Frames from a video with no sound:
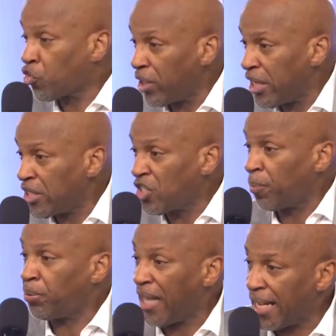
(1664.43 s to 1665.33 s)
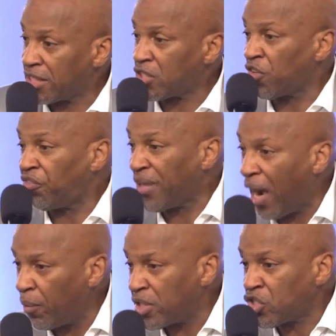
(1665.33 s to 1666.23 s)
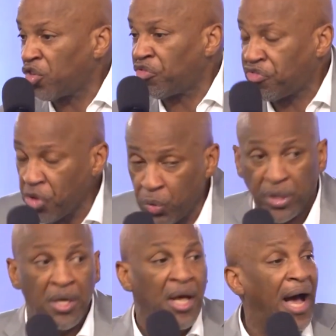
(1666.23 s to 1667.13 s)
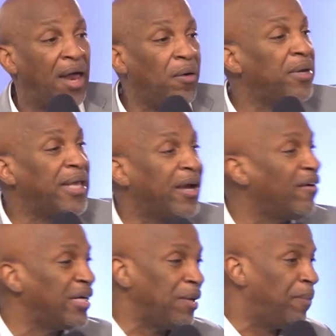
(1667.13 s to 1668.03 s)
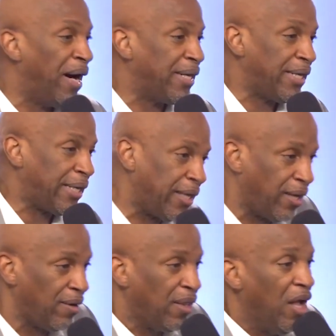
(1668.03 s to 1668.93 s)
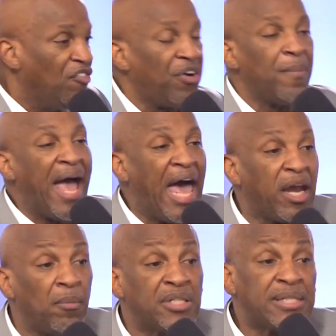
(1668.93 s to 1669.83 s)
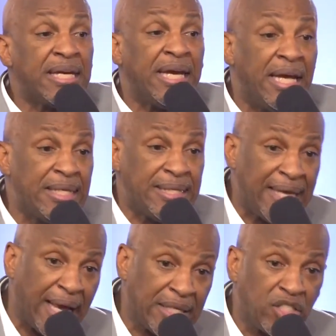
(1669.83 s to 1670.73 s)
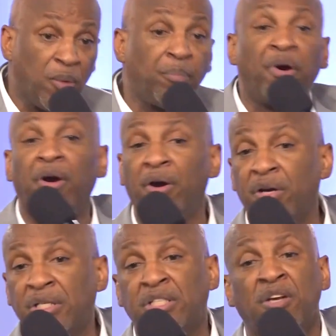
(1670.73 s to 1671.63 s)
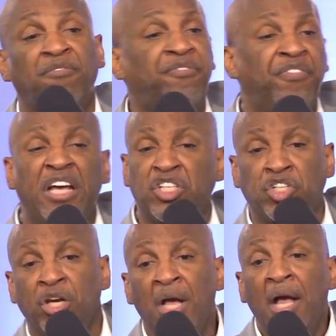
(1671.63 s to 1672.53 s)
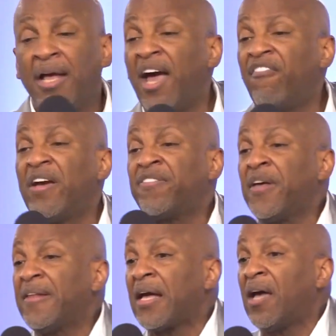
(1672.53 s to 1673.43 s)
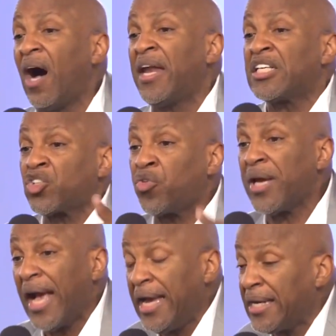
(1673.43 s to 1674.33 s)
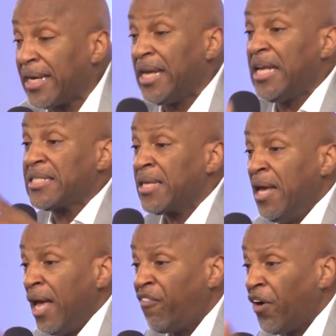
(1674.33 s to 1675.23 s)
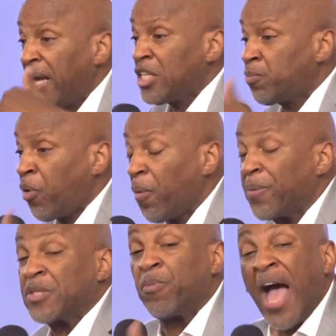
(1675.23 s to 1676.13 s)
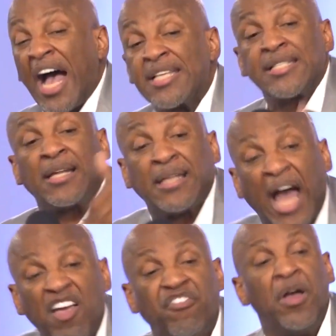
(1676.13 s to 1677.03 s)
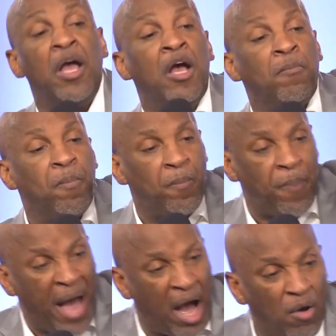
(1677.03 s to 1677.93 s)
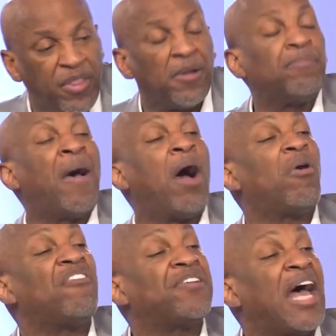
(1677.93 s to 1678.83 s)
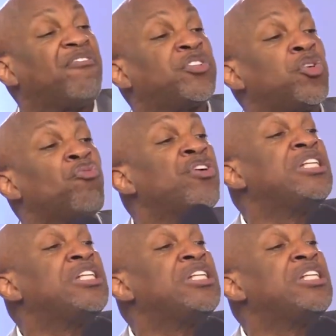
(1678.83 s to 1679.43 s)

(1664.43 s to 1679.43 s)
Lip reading: trees to plants to flowers to fruit, I don't hear anybody here. From animals to insects to birds to fish, everything that God has created for his purpose has the life, the power of life to